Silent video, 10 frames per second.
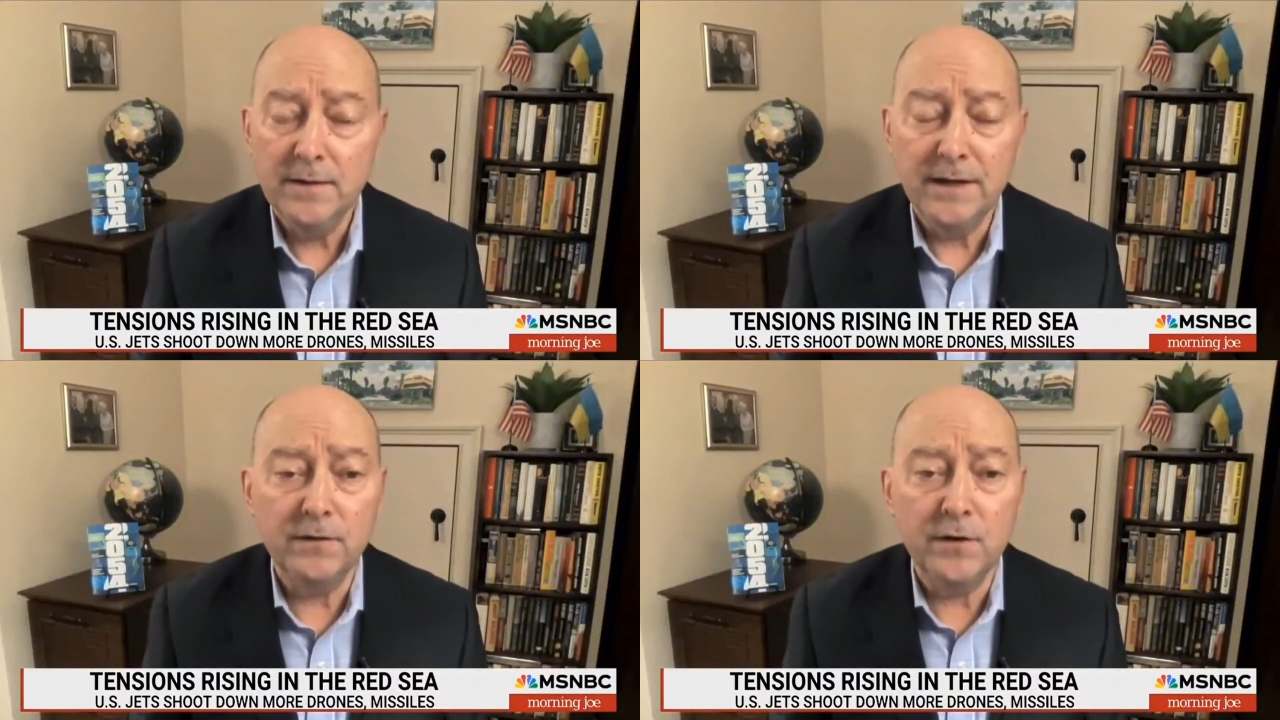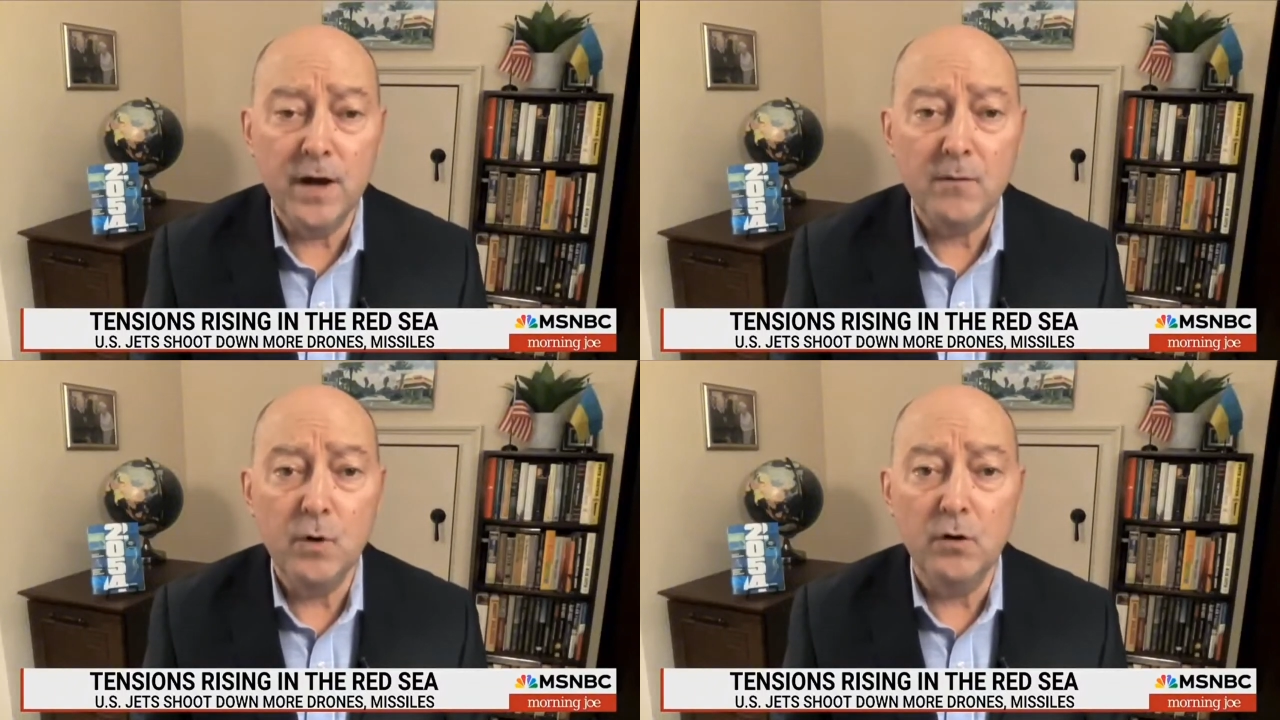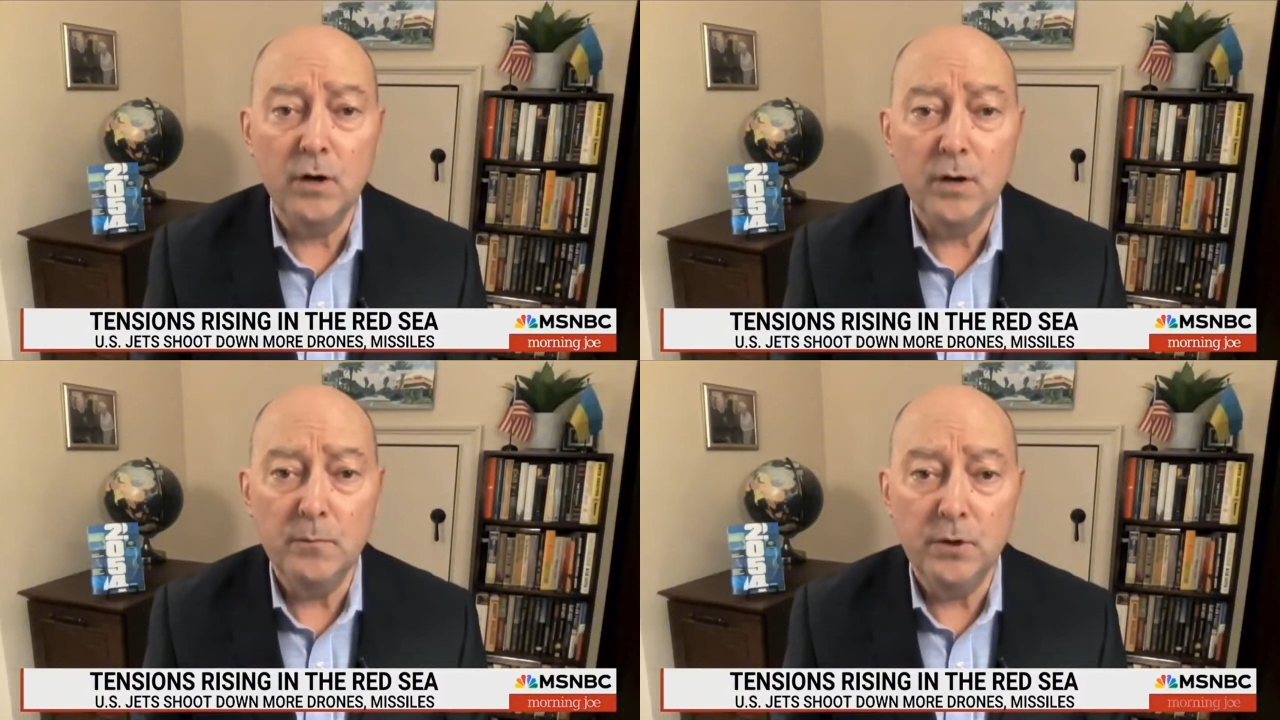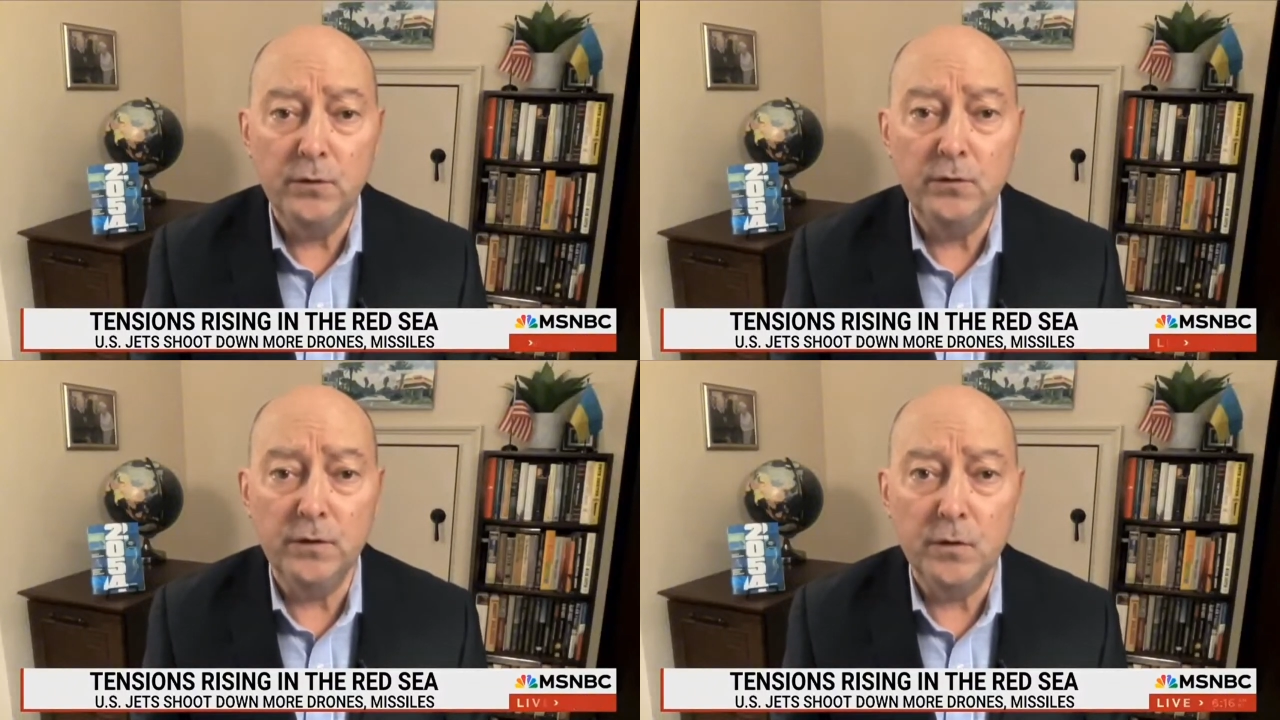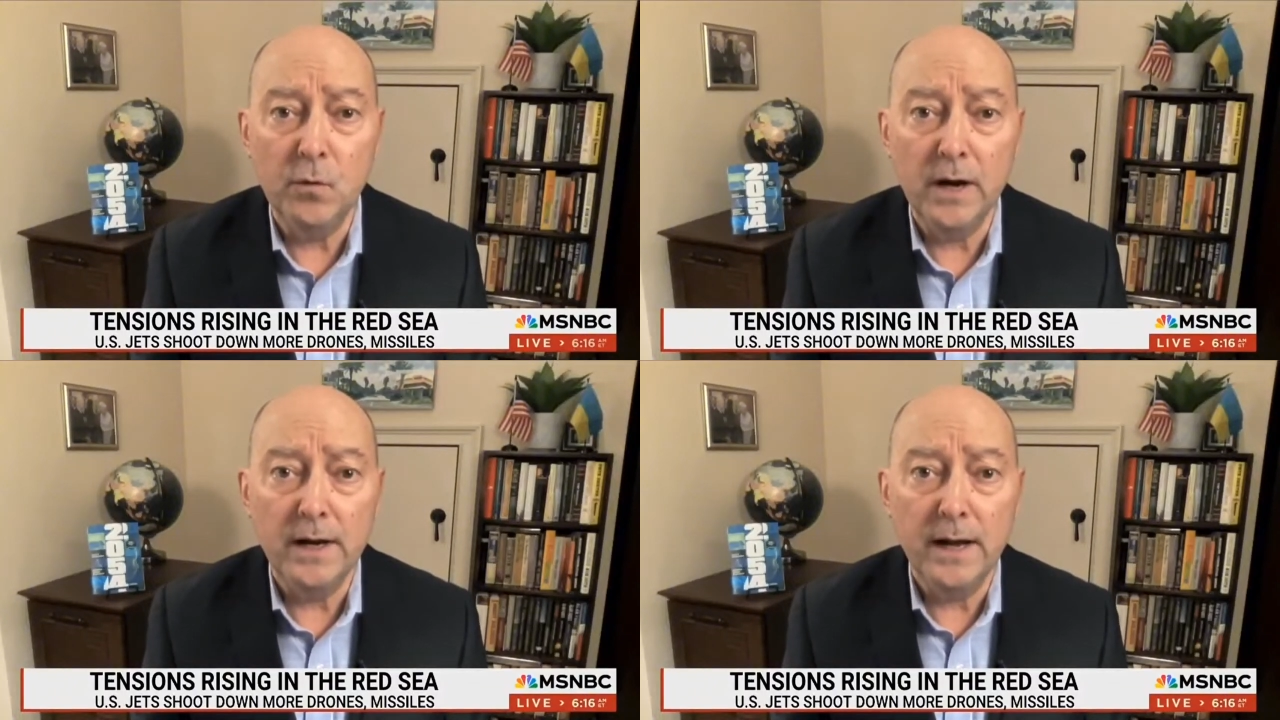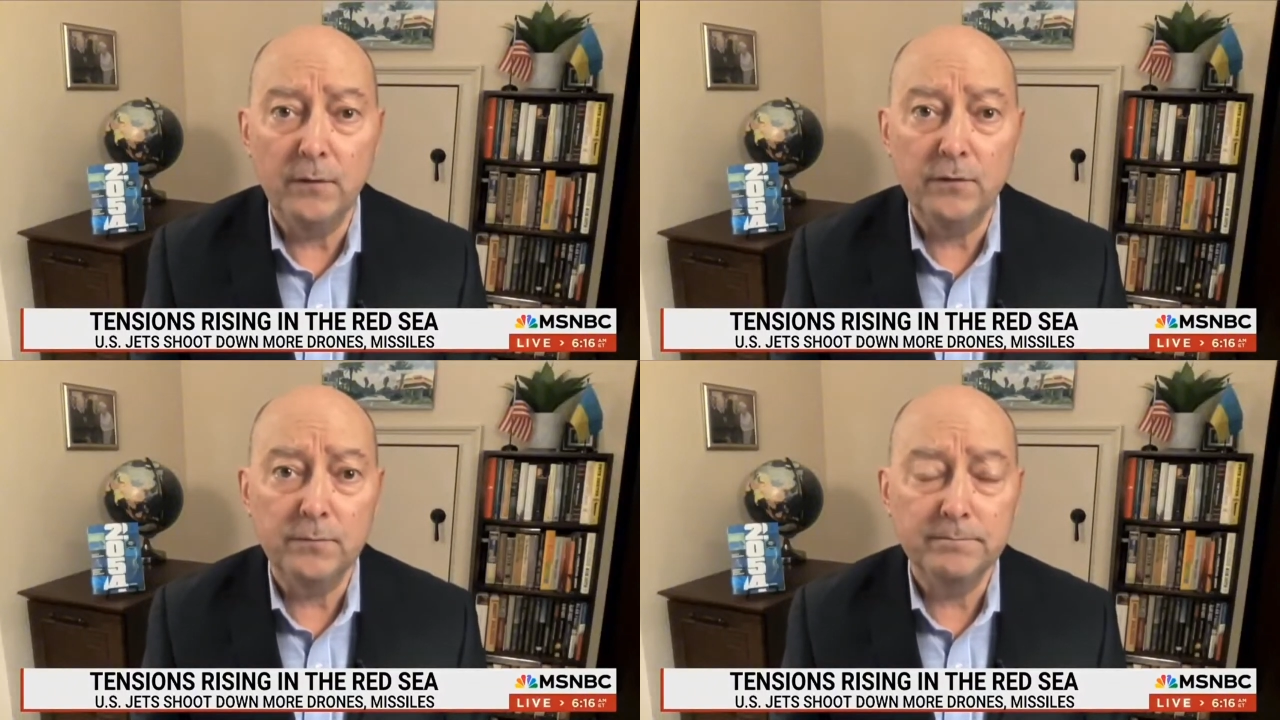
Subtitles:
That's not welcome news in the White House.